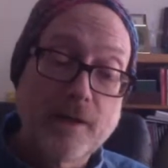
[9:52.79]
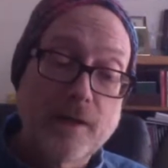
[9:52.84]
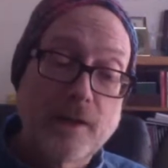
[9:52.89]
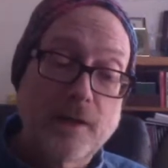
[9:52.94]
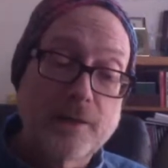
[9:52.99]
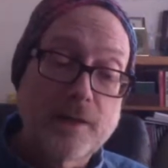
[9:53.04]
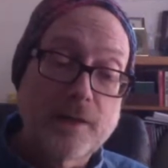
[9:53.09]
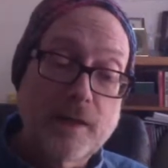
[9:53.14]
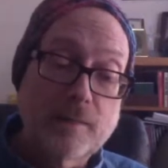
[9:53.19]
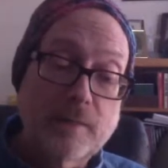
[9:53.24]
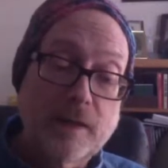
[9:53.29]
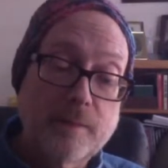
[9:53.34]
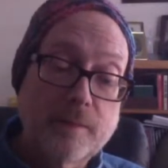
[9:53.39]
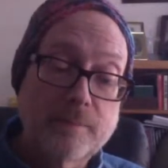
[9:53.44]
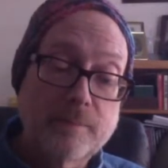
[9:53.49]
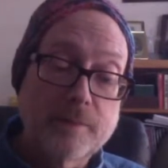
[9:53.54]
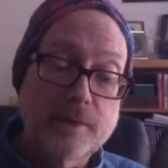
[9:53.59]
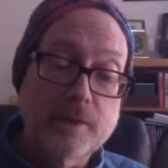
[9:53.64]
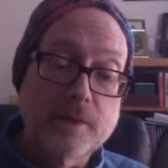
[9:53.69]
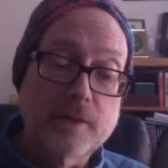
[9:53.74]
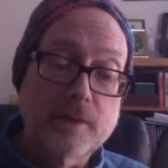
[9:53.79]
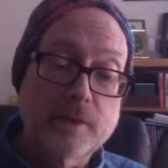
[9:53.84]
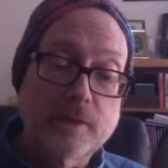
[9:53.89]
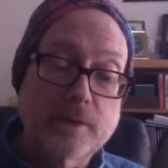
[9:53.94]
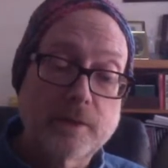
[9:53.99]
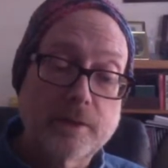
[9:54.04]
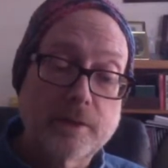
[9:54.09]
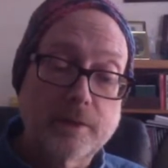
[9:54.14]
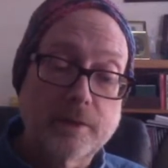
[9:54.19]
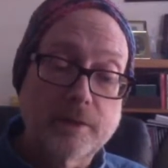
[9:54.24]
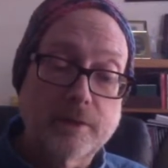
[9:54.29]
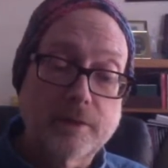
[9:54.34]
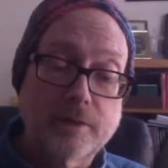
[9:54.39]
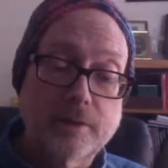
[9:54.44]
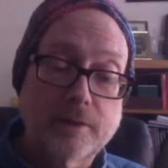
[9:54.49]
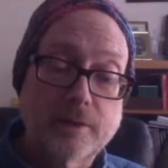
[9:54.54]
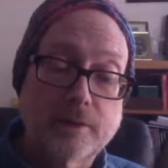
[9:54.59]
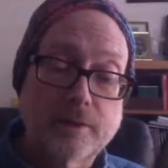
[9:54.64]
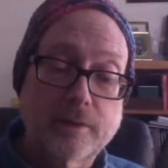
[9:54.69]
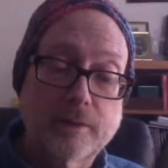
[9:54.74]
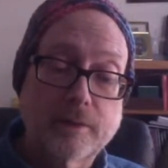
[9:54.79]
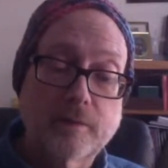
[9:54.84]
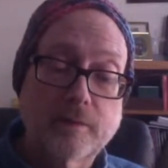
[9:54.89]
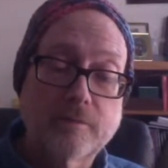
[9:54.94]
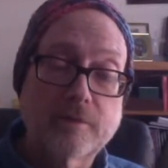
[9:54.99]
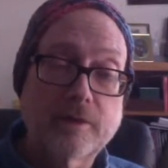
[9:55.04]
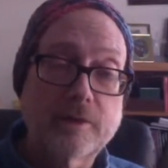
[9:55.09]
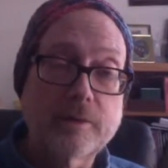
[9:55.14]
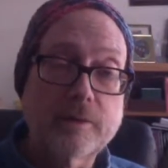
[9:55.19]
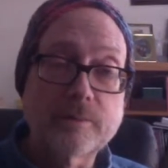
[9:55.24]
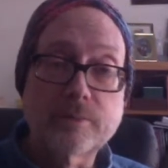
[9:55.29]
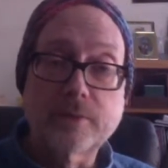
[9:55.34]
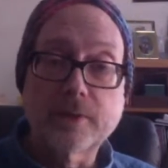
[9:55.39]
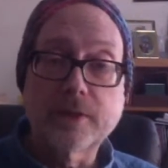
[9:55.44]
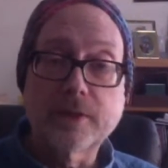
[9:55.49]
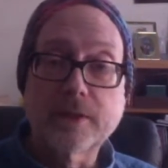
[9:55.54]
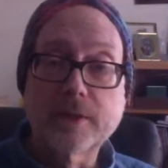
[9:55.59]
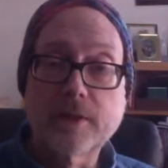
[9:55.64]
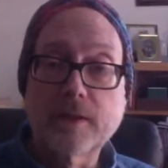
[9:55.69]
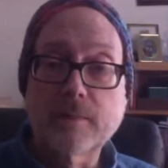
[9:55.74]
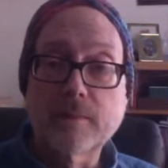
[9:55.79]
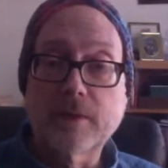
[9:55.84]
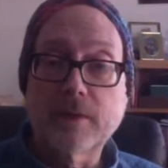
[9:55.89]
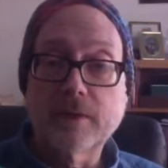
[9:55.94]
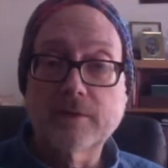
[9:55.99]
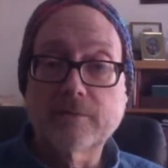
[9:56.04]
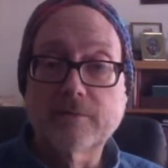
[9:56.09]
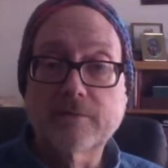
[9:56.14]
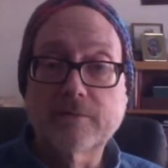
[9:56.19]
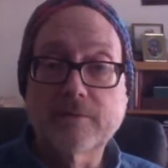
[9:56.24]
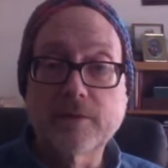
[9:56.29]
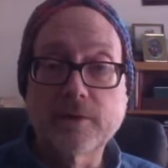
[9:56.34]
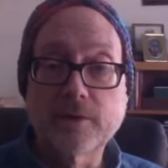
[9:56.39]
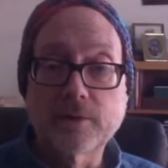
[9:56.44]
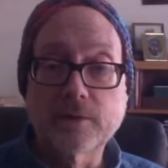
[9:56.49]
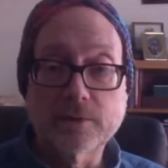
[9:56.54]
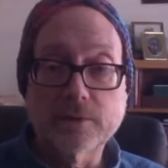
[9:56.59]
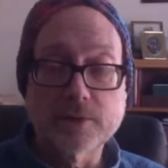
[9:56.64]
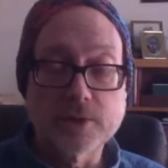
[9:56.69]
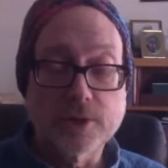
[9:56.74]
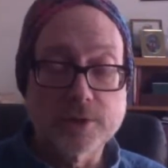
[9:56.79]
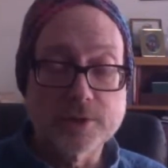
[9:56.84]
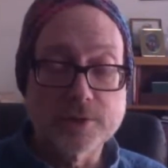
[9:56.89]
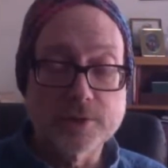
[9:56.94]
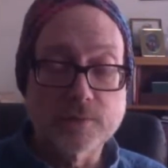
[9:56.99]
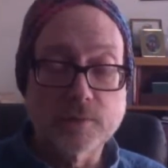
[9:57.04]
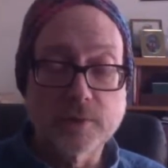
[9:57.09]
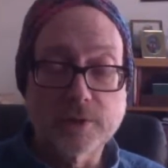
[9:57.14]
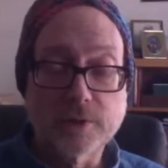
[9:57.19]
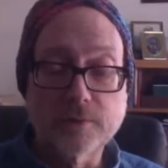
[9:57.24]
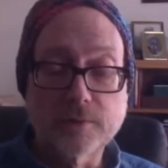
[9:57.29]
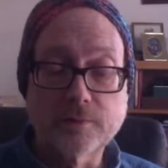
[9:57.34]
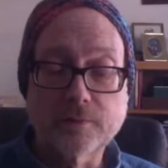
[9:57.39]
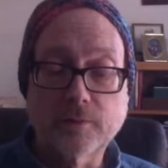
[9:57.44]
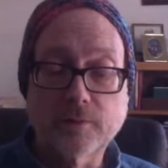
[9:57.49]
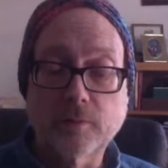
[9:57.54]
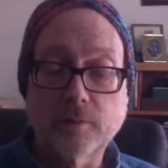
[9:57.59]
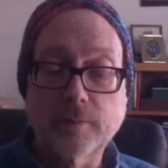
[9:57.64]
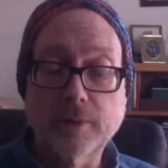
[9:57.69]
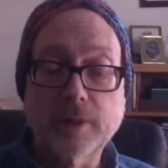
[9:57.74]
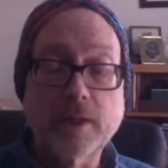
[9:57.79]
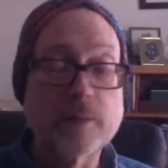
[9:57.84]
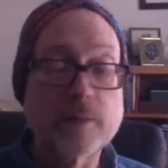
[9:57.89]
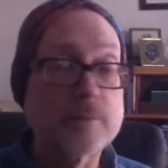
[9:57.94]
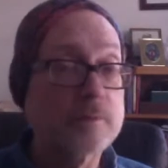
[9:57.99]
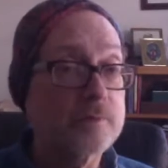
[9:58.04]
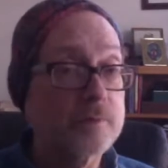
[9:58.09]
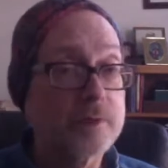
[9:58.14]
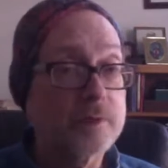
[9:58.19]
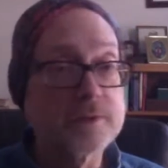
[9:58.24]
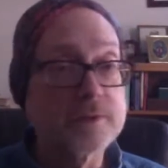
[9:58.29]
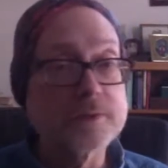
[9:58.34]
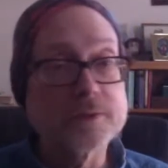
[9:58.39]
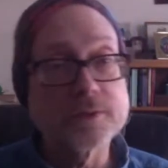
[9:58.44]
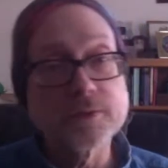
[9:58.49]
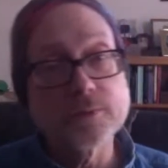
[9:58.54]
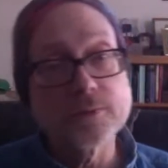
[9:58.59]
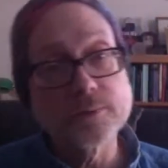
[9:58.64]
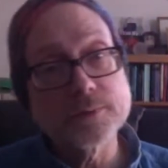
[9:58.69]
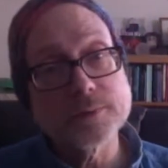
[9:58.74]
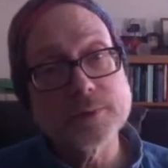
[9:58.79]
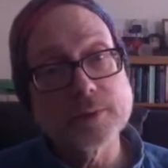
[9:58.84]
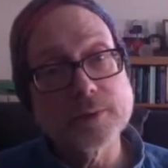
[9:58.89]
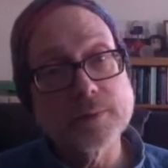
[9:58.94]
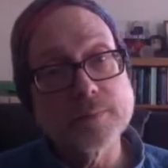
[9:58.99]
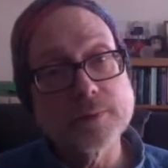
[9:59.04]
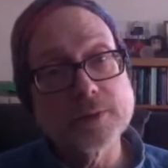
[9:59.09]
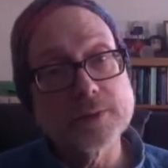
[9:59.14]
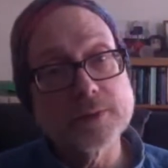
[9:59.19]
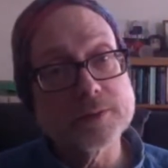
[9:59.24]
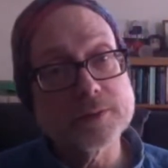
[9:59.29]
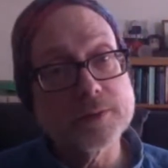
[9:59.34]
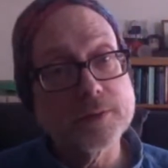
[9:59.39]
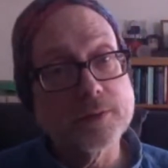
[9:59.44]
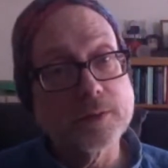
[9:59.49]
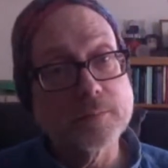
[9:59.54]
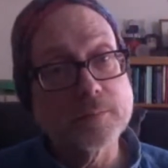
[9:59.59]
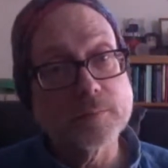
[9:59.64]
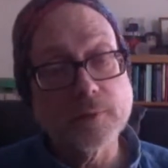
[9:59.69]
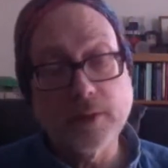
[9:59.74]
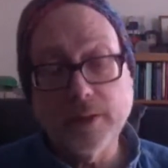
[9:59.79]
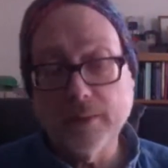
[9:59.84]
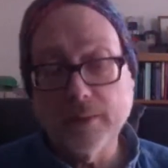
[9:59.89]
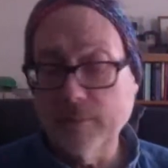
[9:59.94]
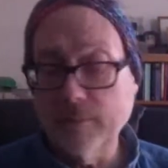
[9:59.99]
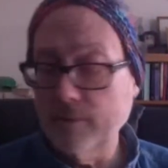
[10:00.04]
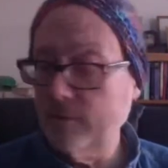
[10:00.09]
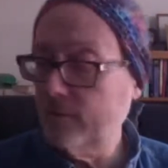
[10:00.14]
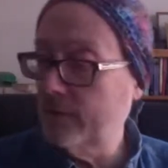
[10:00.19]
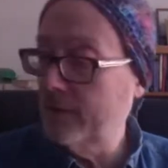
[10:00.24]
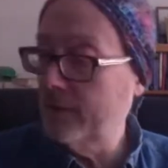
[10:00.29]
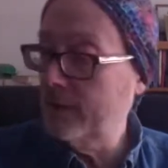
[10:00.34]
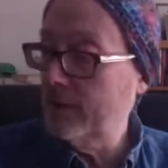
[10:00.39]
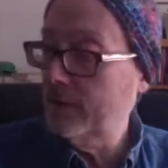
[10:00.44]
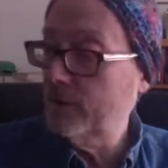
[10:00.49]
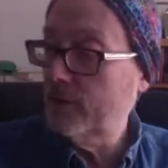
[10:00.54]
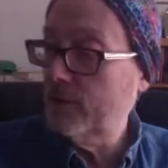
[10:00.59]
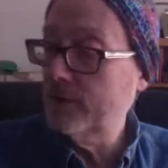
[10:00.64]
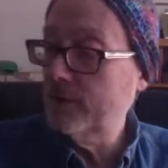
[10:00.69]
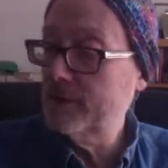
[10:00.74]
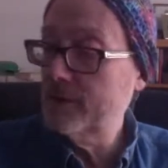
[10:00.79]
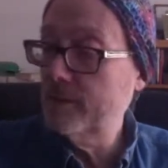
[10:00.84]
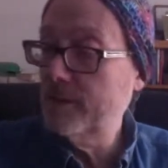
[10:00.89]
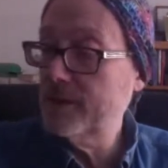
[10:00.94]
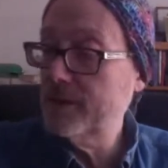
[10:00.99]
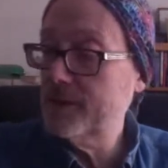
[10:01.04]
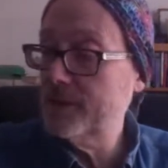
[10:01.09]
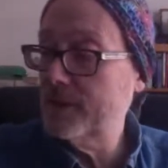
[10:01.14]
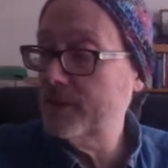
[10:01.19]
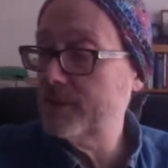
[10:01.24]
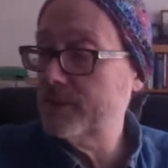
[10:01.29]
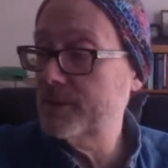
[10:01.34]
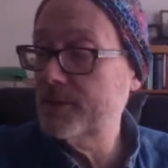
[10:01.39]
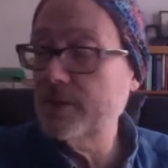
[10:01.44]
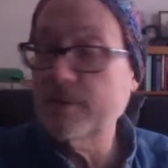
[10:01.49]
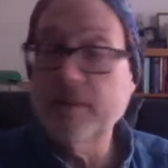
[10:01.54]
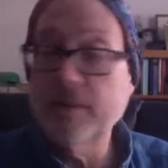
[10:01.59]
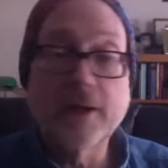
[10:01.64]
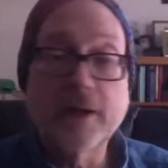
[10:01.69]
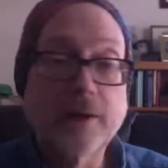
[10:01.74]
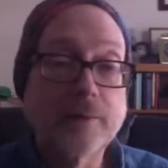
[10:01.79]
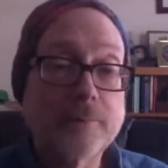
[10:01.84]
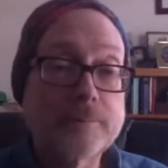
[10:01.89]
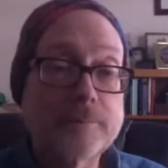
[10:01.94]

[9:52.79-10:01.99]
They might be very pretty. They might feel just wonderful, but I'm afraid to use them because then I'm afraid I'm going to mess up somehow.